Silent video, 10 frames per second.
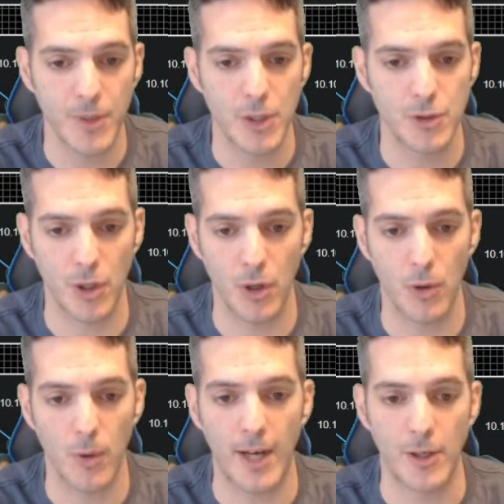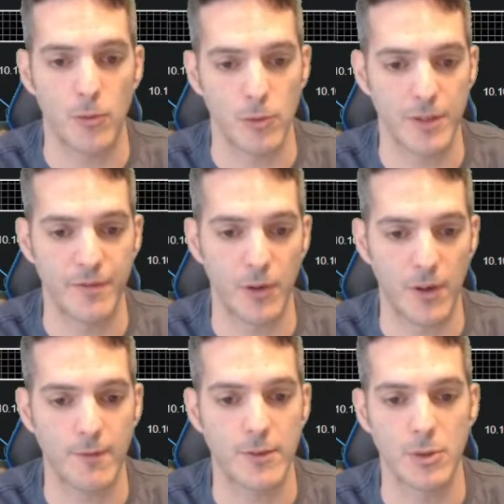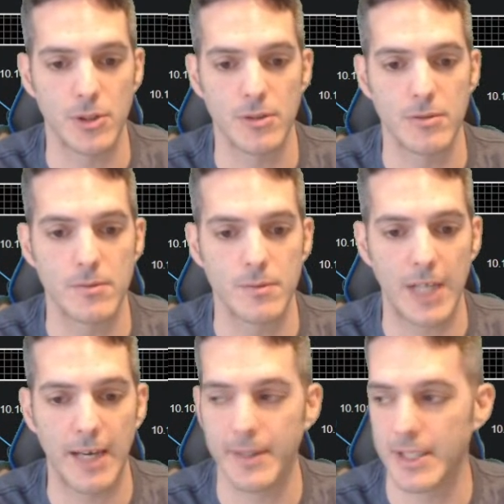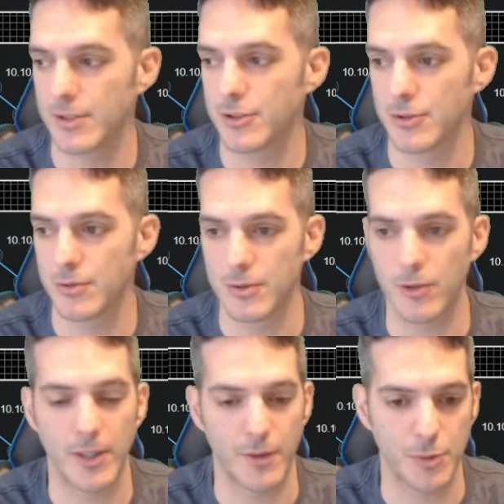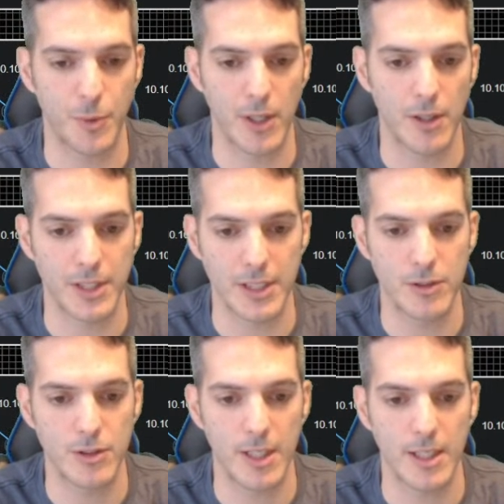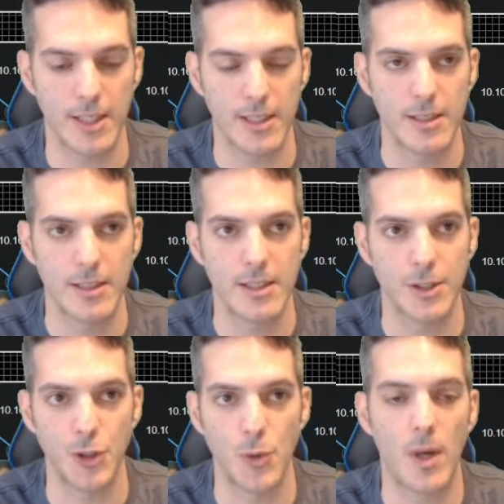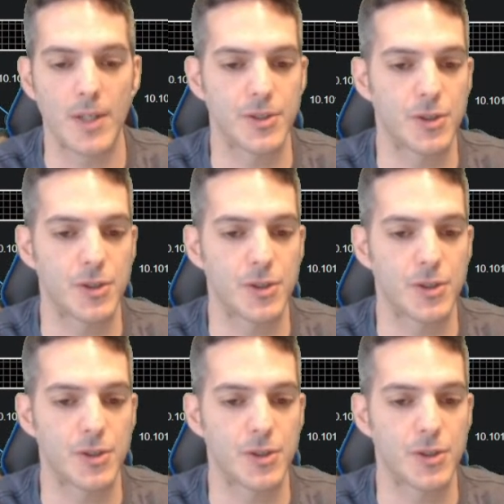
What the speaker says: so I don't really feel comfortable diving into and trying to explain all the nuances